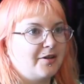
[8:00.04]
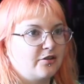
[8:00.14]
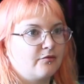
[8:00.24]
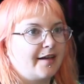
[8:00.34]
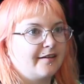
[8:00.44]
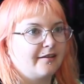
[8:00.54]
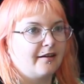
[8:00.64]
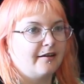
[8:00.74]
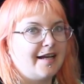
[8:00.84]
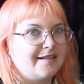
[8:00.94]
just
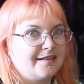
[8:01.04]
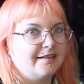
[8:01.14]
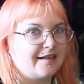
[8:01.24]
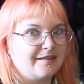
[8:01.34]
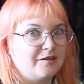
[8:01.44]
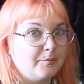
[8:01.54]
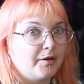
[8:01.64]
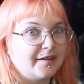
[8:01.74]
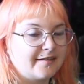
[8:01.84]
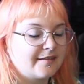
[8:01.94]
regular 1890s
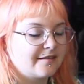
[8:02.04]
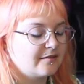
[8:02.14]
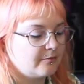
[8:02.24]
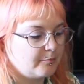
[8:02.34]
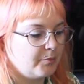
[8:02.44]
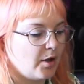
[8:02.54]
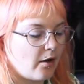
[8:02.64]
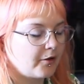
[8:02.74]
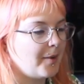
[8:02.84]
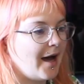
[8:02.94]
bodice
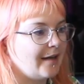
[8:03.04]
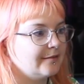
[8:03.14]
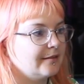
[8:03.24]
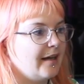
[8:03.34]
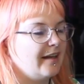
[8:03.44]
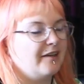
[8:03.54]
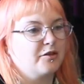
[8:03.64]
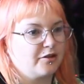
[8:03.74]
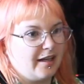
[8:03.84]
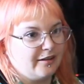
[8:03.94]
block pattern, and I've
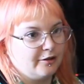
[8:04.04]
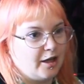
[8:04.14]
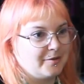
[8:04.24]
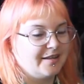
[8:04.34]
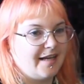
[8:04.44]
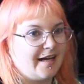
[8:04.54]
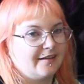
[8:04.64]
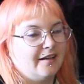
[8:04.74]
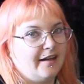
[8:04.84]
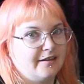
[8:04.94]
just like lowered the
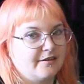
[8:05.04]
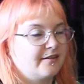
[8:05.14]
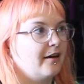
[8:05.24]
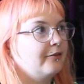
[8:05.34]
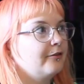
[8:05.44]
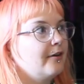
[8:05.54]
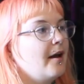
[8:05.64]
neckline and stuff.